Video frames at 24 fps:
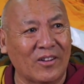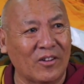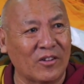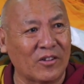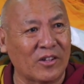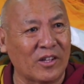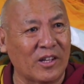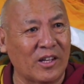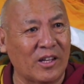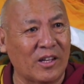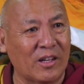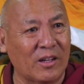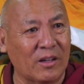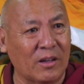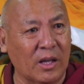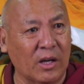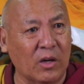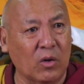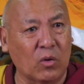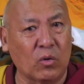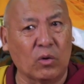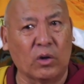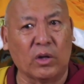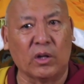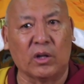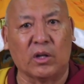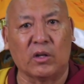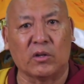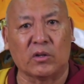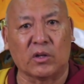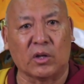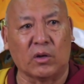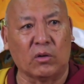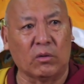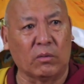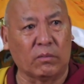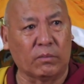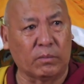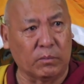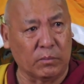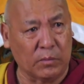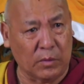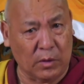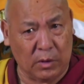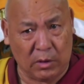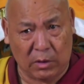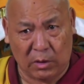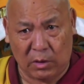You see, then doing this kind of
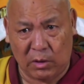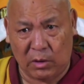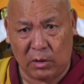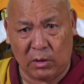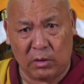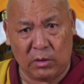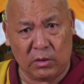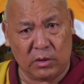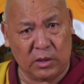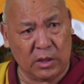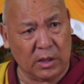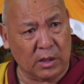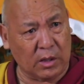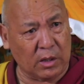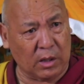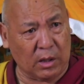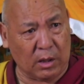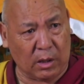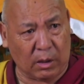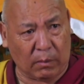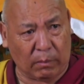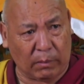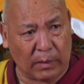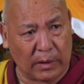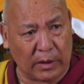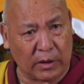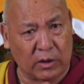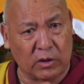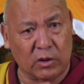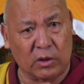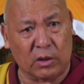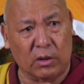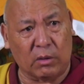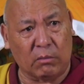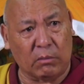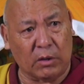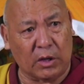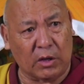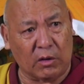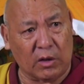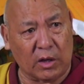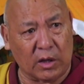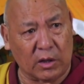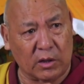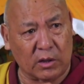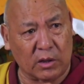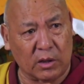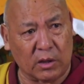study, reflection,
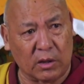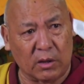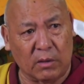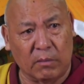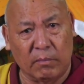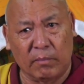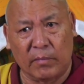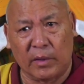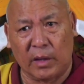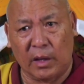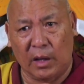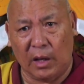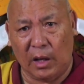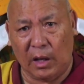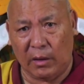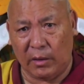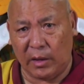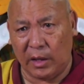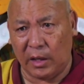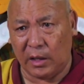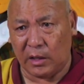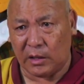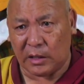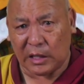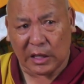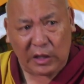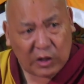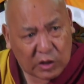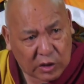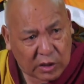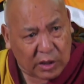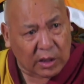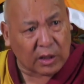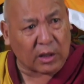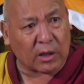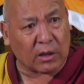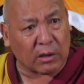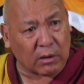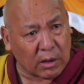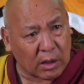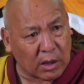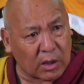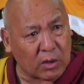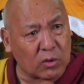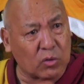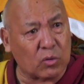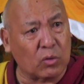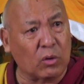meditation, and then testing
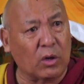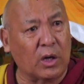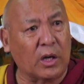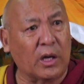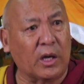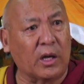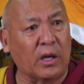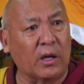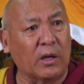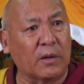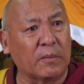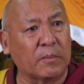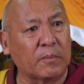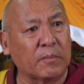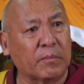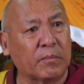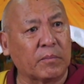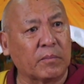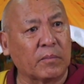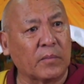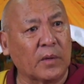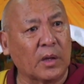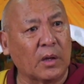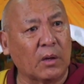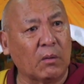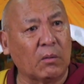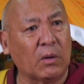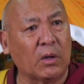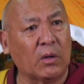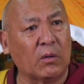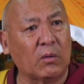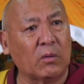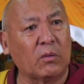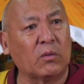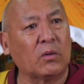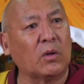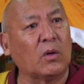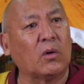actually when